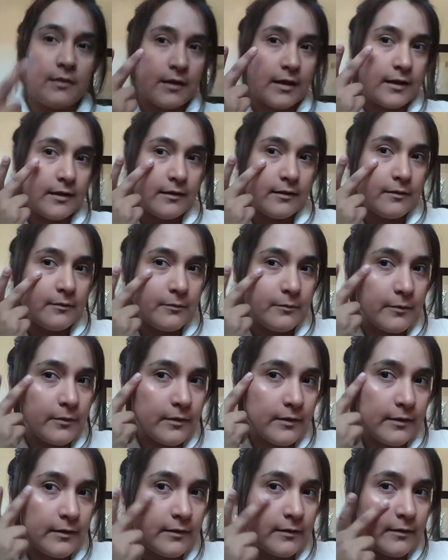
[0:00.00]
Like,
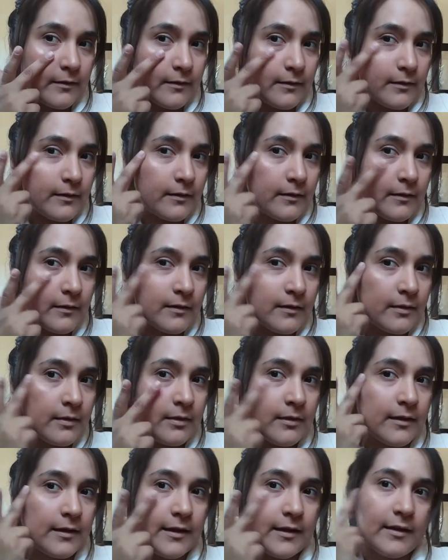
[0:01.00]
really good.
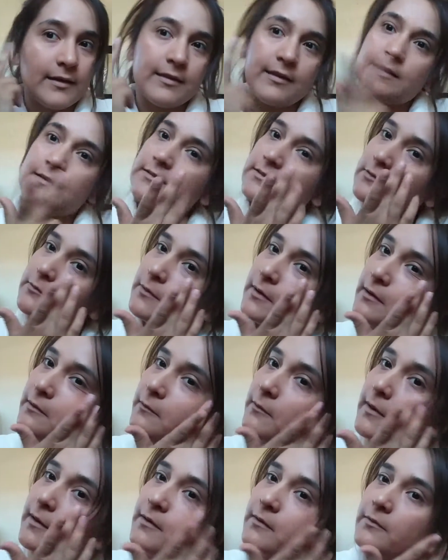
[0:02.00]
Look at, that's the Wet
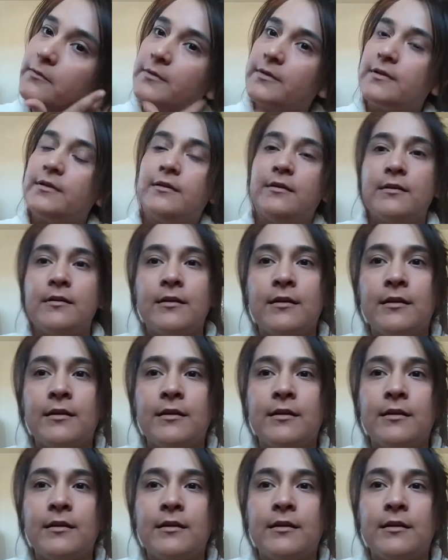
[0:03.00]
n Wild one.